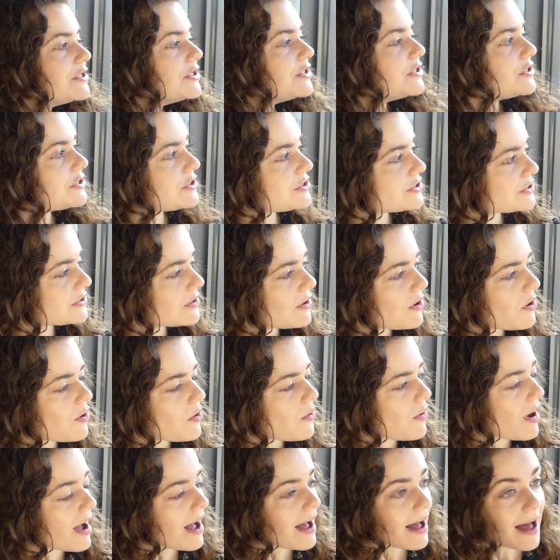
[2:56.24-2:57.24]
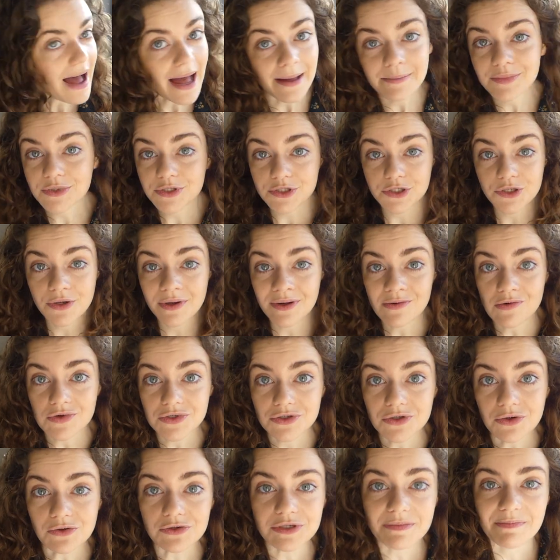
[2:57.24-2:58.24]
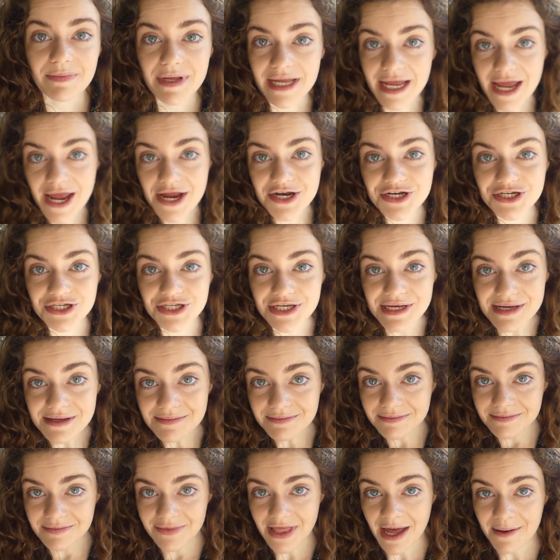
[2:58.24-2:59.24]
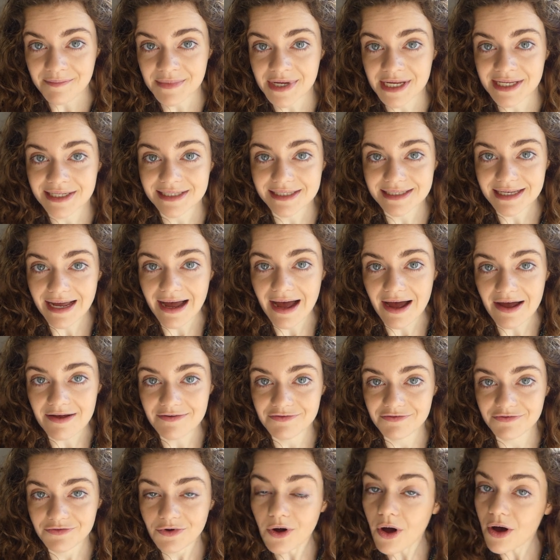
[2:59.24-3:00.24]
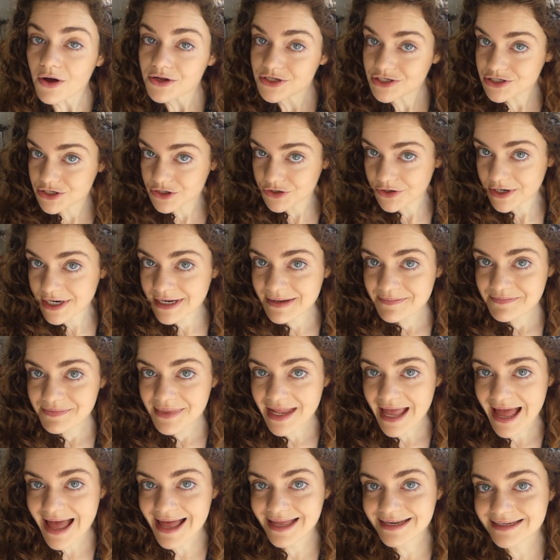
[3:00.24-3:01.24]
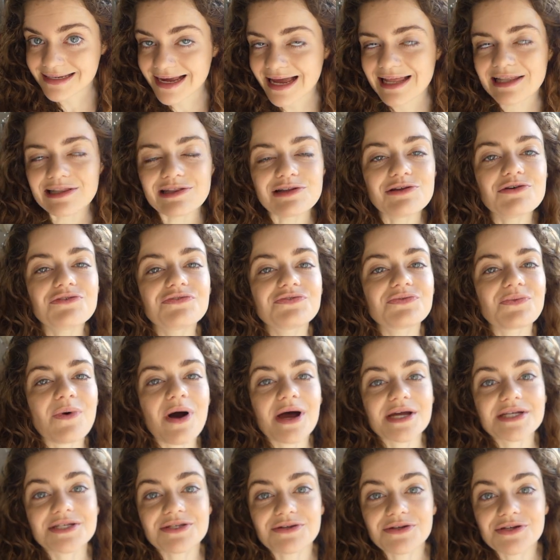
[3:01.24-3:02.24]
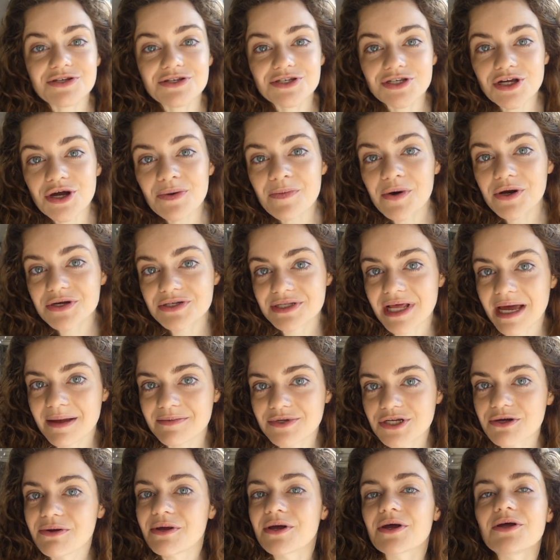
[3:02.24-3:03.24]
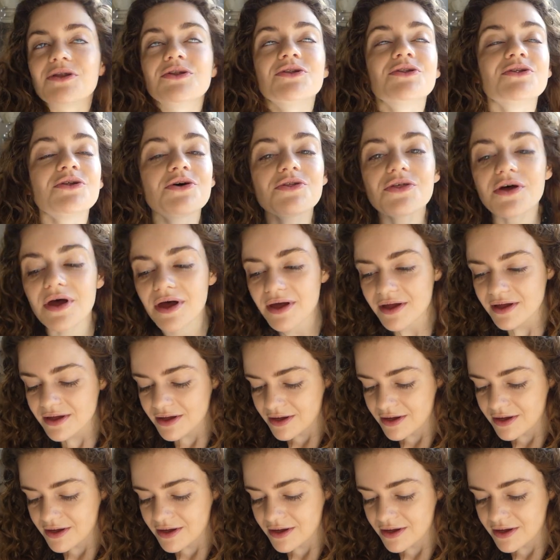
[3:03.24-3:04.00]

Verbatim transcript: So I'm doing what's called a PhD. That means that I've got a degree and I loved what I study so much that I'm doing another